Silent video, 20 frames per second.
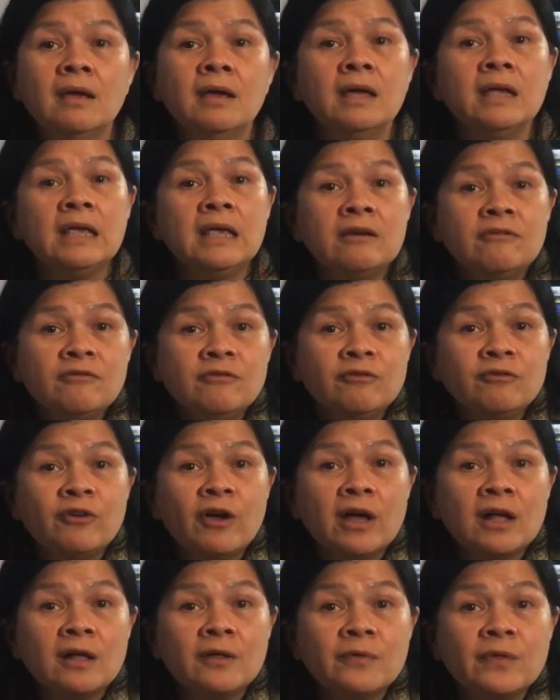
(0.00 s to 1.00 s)
He even
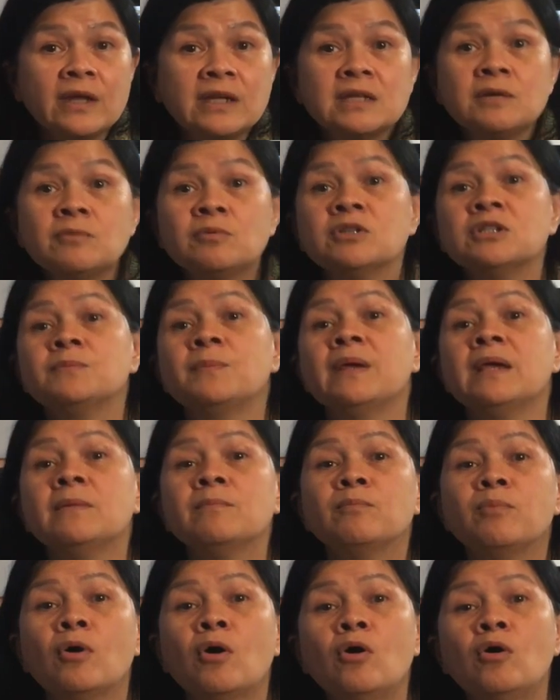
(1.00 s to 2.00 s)
felt that he was being
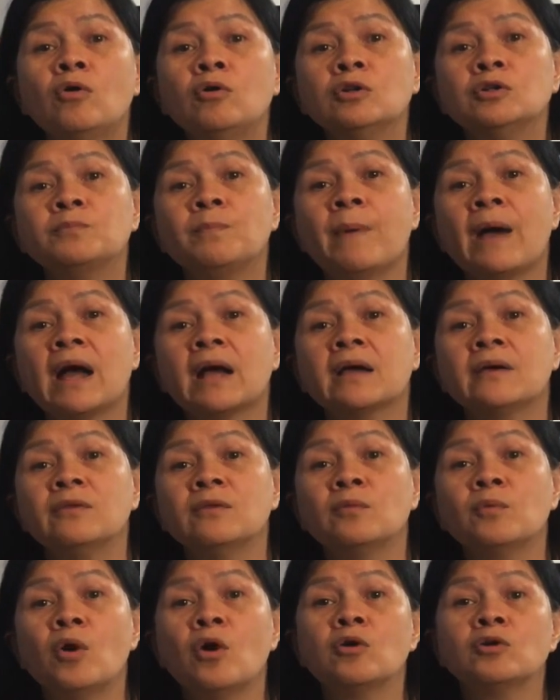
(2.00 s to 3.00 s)
pulled back in
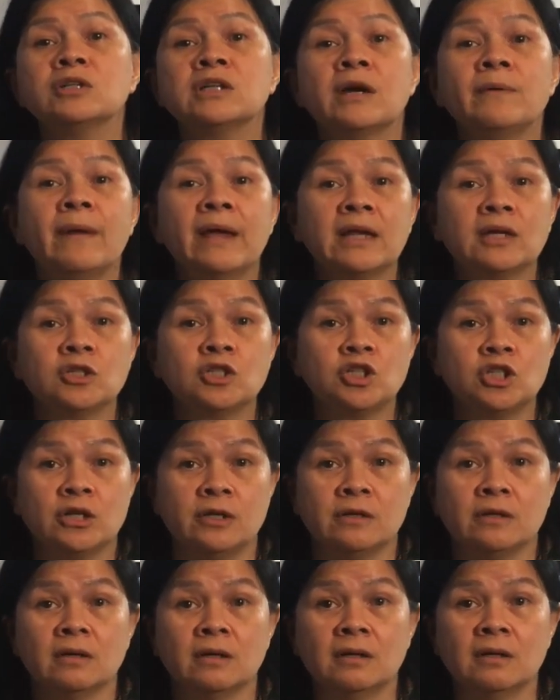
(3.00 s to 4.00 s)
the wrong
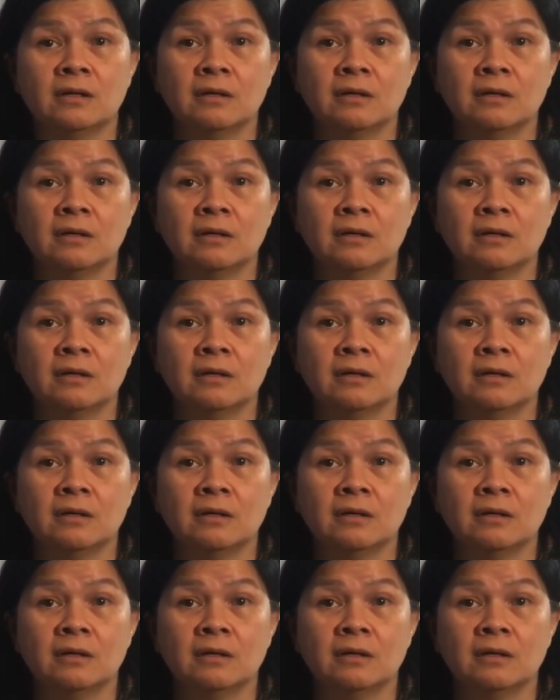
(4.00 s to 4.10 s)
direction,